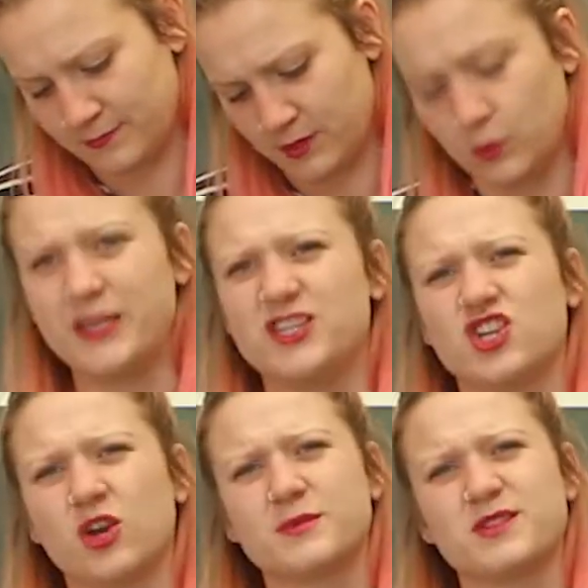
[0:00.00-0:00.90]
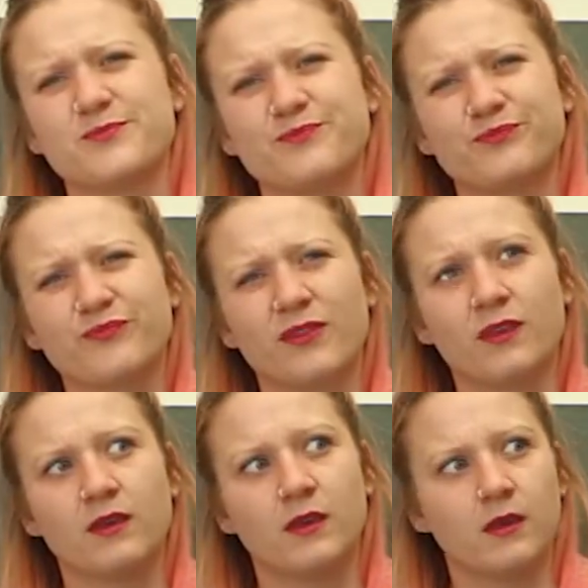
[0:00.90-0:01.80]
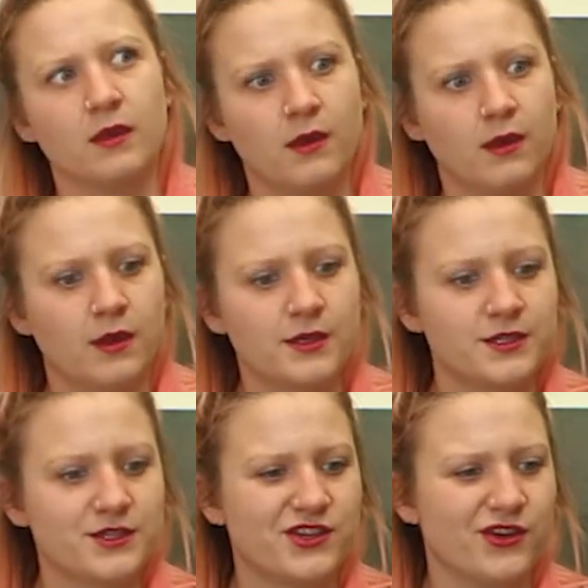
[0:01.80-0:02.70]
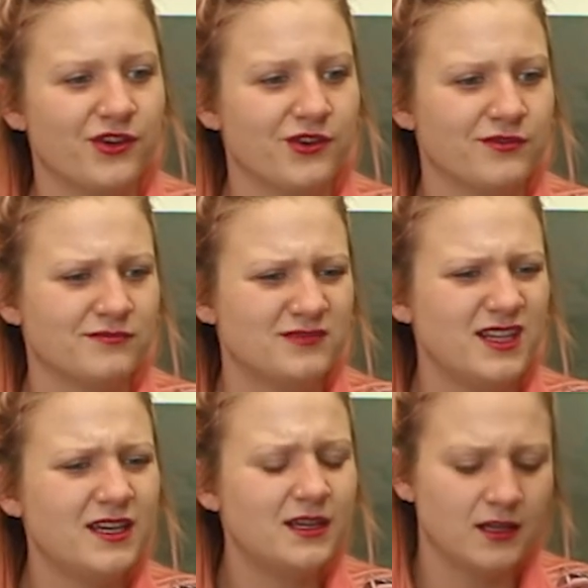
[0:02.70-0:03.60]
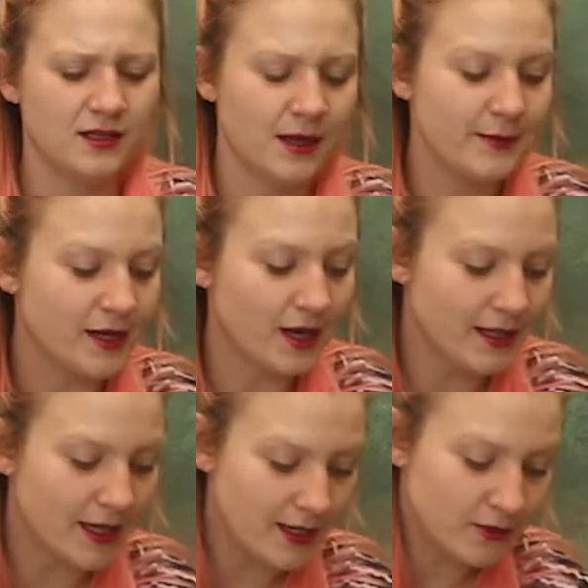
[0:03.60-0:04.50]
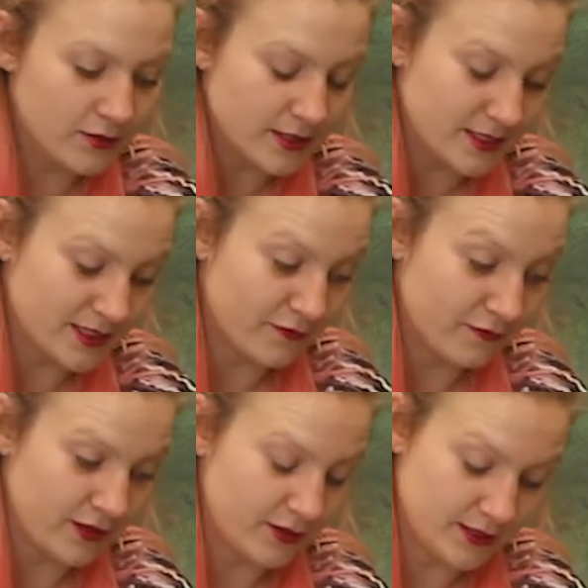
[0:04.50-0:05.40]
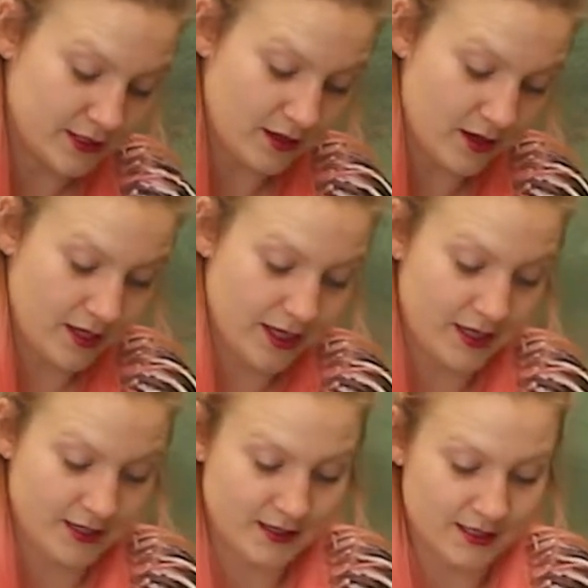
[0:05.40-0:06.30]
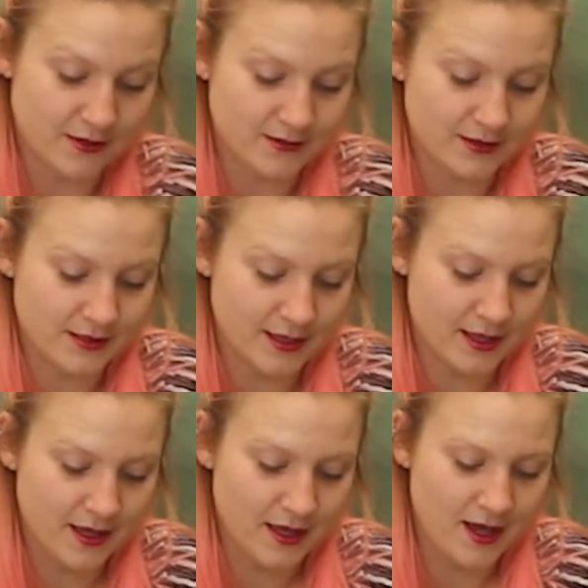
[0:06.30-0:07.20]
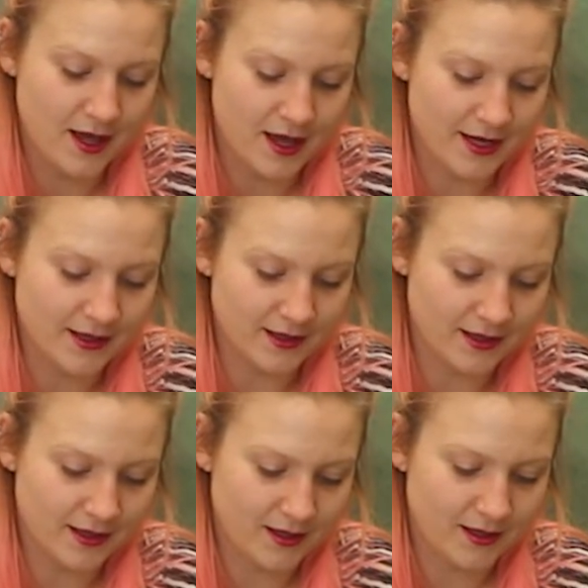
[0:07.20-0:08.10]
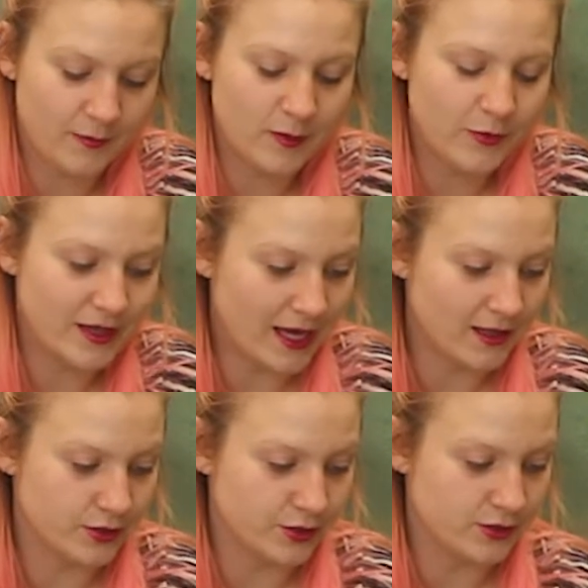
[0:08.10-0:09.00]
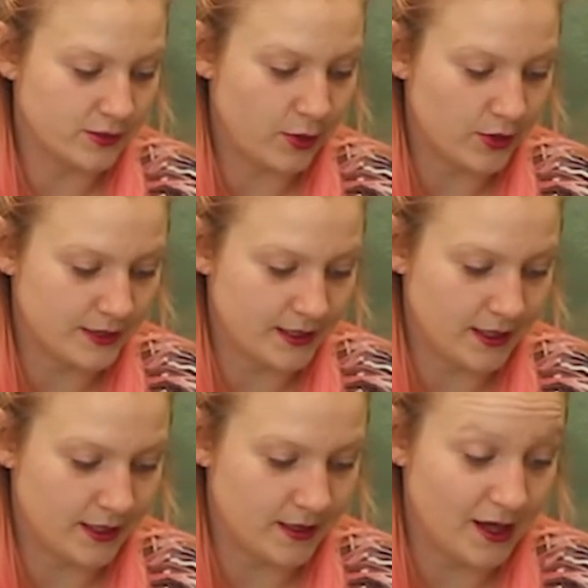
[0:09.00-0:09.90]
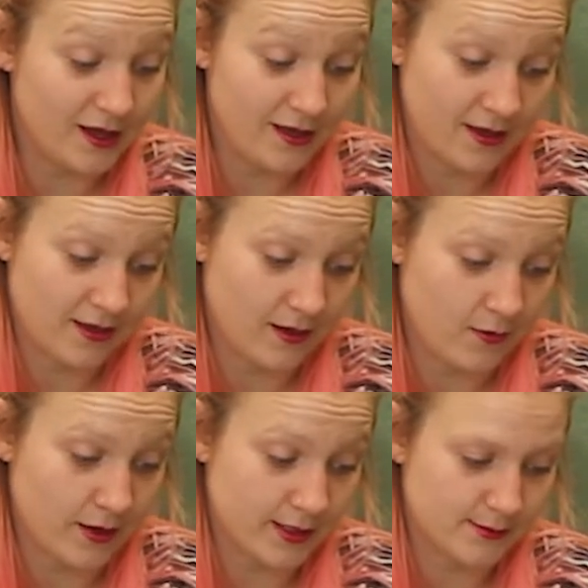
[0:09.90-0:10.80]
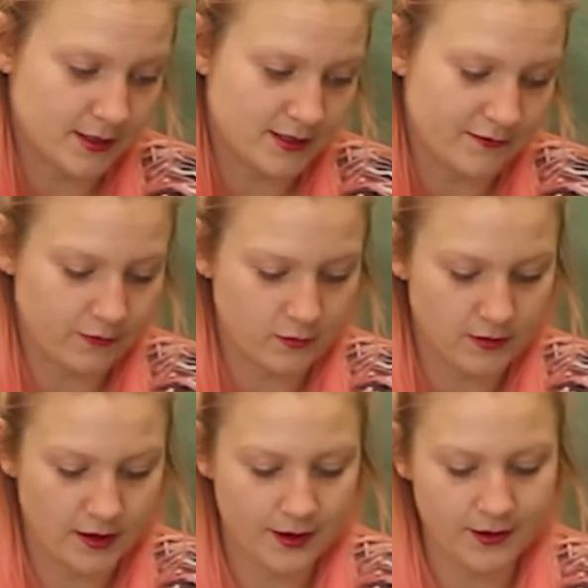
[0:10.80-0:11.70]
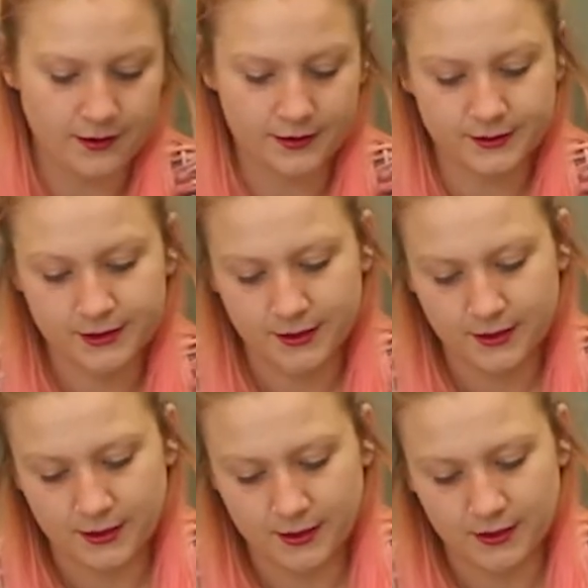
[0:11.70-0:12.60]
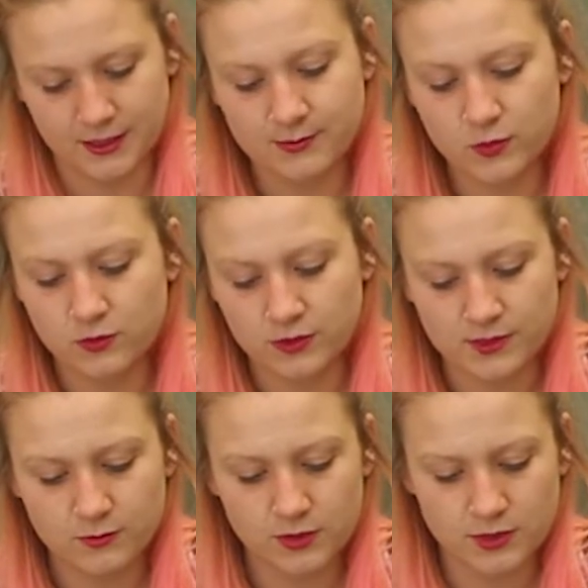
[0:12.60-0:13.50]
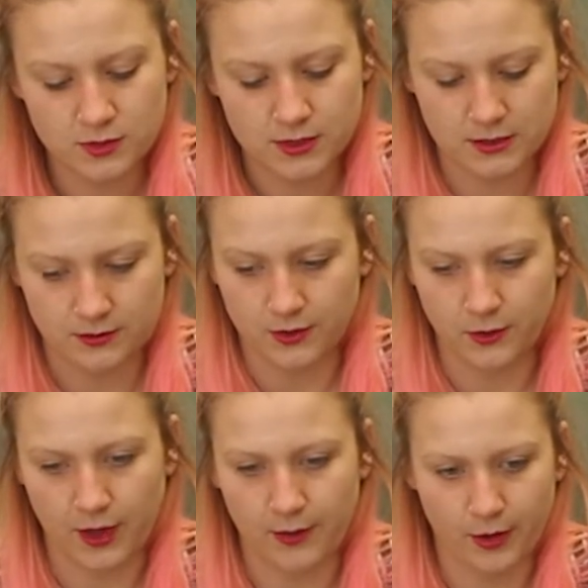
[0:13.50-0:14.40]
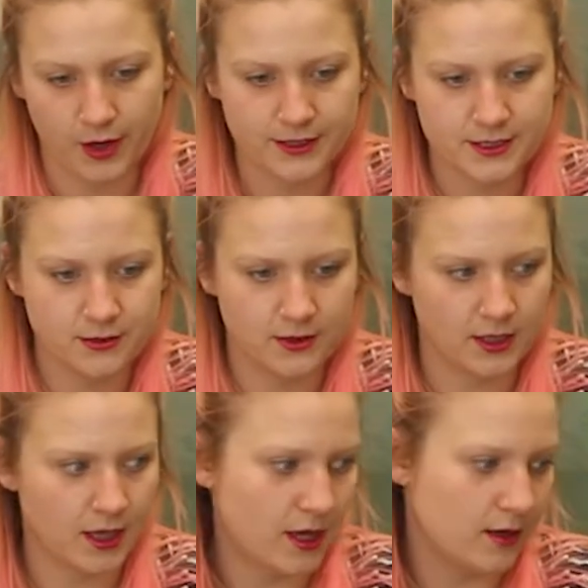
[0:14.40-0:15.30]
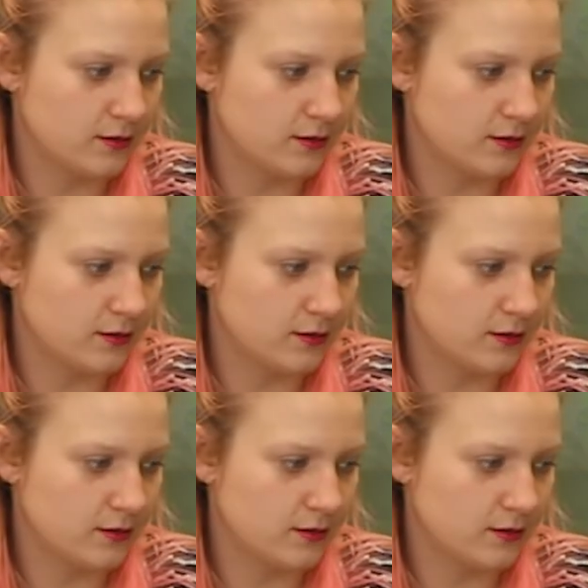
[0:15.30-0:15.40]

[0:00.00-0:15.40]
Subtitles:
weed shops. So yeah, I mean, I like all the stuff that you see that IKEA sells. Like, I mean, we get the Schuser pots here. I think they're quite expensive for what they are. The smallish ones are an okay price. You can get,